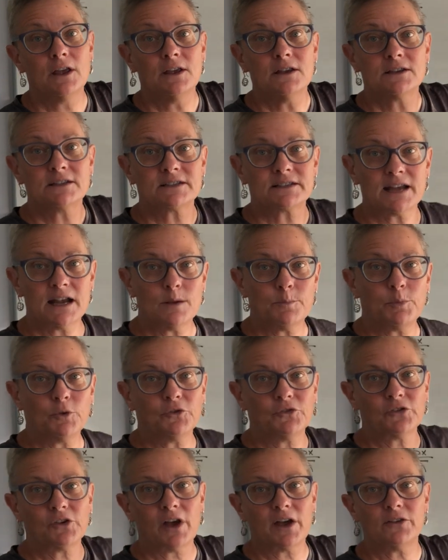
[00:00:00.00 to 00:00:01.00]
sample
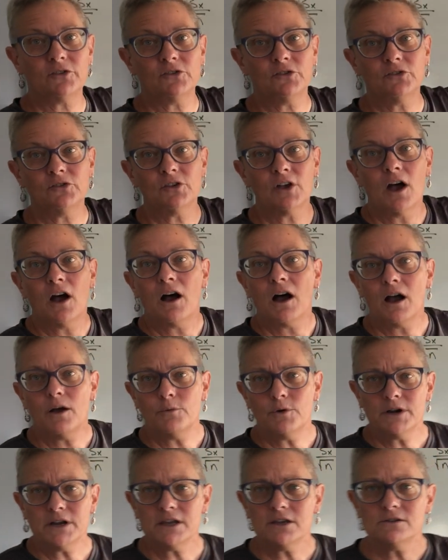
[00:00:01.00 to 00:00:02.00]
sizes, I
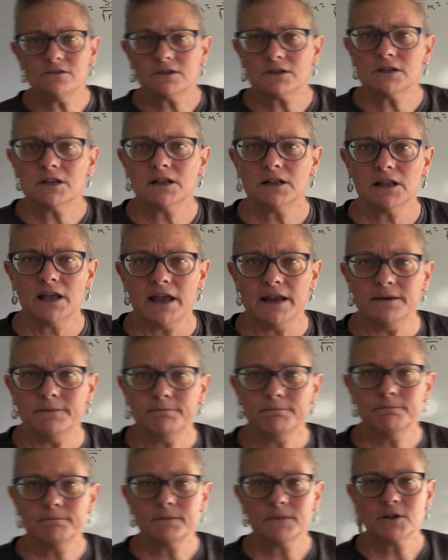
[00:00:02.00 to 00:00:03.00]
want to use little n,
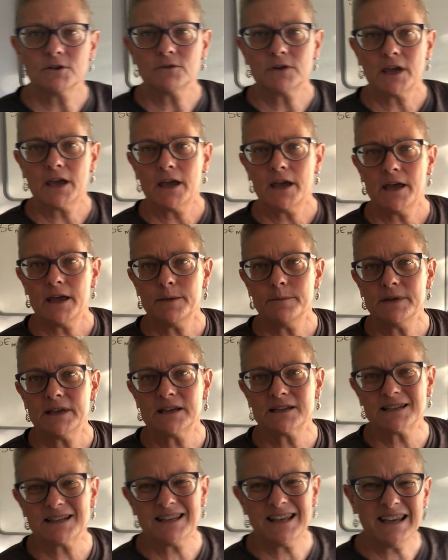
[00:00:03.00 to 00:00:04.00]
okay?
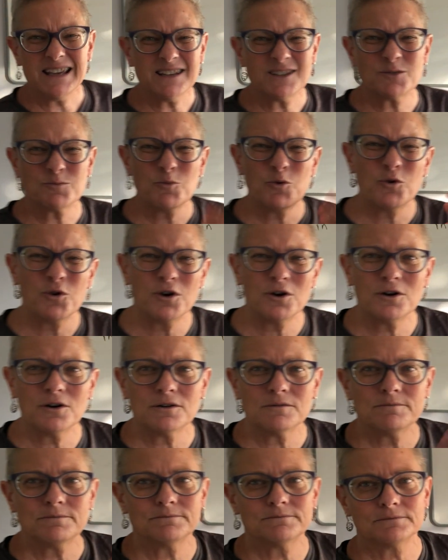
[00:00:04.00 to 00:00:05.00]
Because I think it's
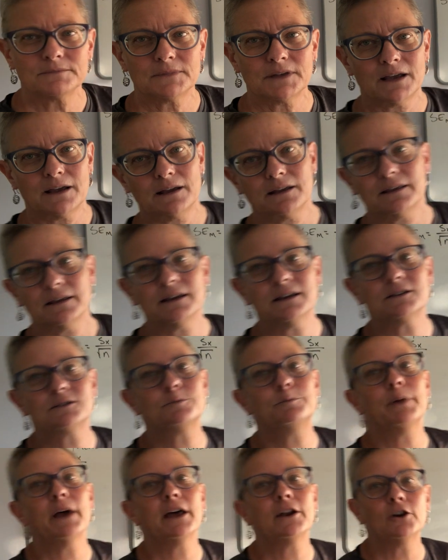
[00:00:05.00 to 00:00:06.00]
better.
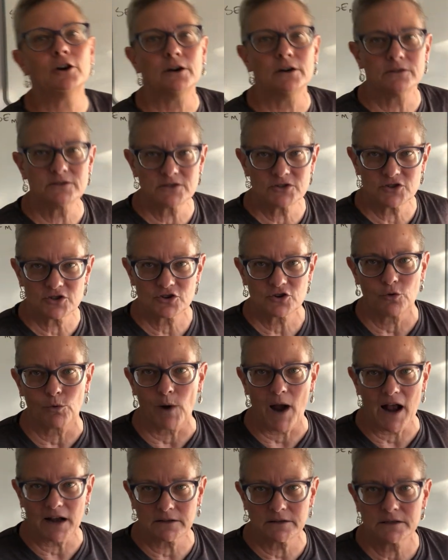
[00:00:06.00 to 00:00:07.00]
It's just
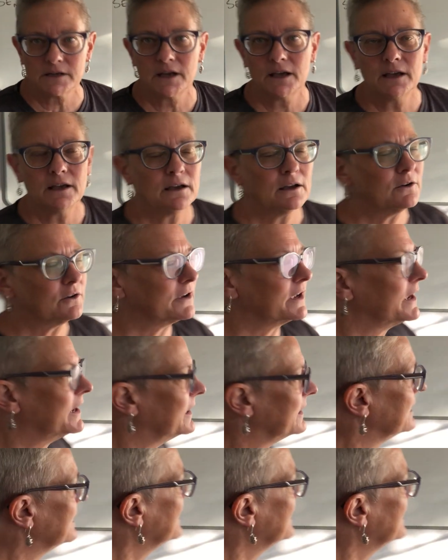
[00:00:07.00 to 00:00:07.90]
correct, okay?